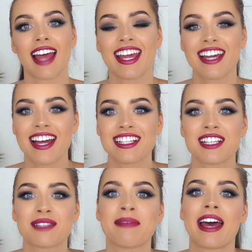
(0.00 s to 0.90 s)
Hey guys,
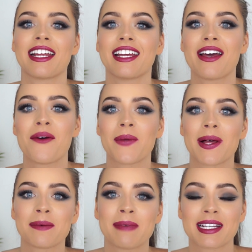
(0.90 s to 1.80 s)
it's Maddie.
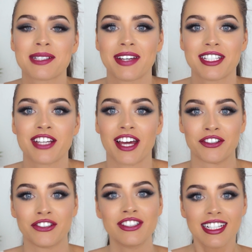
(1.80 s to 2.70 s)
Welcome back to my
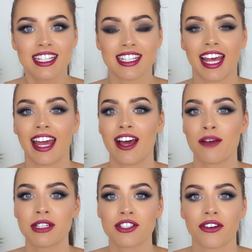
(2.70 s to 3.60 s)
channel. Today
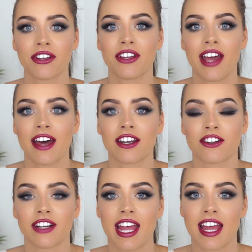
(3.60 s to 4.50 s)
I'll be showing you how to
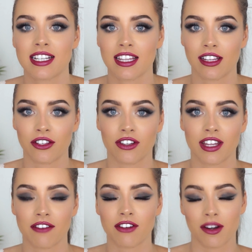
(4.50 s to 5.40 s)
create the look
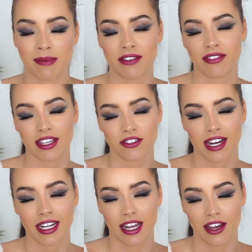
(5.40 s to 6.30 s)
that I've got on my face
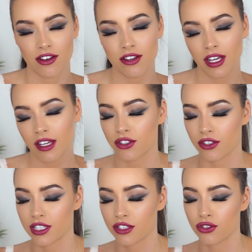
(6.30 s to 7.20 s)
right now.
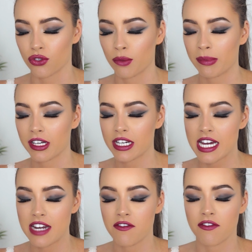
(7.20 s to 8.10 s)
So it's a super
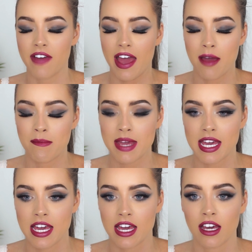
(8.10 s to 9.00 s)
kind of
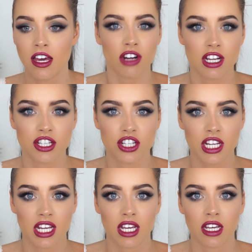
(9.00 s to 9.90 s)
vampy,
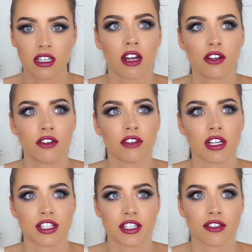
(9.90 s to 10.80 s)
grungy, I don't know if
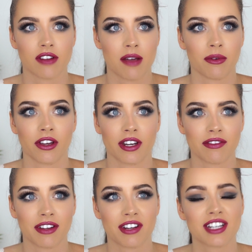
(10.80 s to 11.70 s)
grungy is the right word.
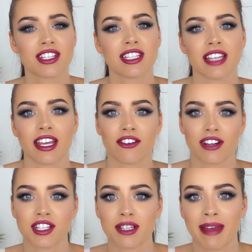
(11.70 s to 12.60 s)
I've never actually seen
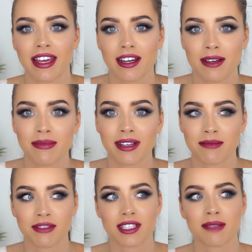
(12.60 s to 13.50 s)
grungy makeup.
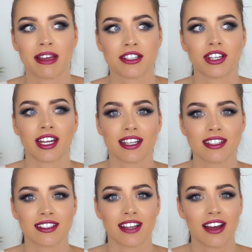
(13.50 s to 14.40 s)
I'm just imagining
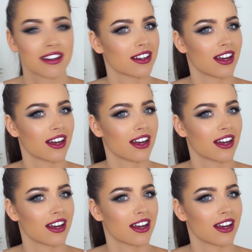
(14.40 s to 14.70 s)
it's dark